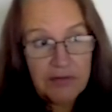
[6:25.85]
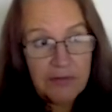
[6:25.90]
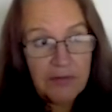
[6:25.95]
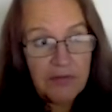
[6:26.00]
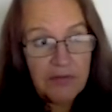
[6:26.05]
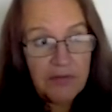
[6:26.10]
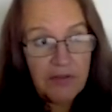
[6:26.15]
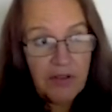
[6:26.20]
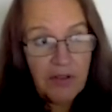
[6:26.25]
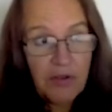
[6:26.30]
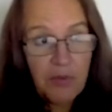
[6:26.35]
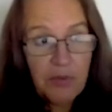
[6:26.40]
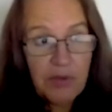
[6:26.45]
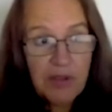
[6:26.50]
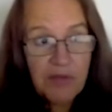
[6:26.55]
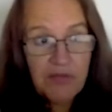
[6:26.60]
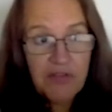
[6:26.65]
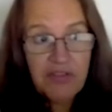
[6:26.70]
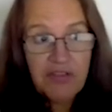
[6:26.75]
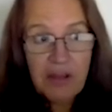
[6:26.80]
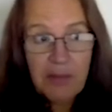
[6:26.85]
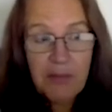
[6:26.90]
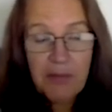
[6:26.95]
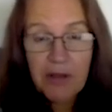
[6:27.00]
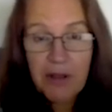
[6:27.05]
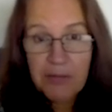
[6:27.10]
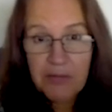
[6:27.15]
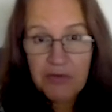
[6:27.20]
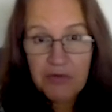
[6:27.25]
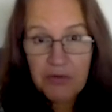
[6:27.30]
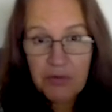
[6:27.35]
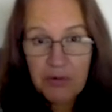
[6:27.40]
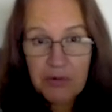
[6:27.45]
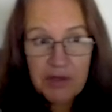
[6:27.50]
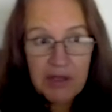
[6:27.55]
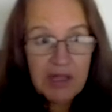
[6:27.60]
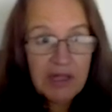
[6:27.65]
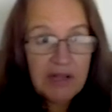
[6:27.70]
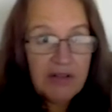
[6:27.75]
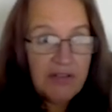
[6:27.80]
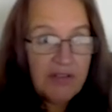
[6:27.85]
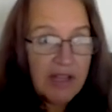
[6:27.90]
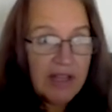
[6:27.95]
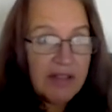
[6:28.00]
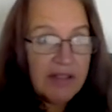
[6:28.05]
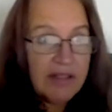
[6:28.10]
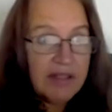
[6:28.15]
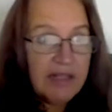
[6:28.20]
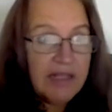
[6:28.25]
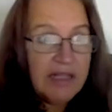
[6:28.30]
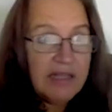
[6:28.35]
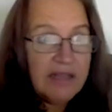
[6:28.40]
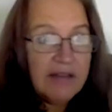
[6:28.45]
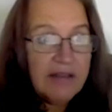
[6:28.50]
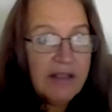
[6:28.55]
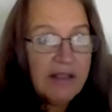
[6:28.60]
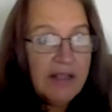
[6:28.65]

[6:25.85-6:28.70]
So we have to step up as women and take the lead.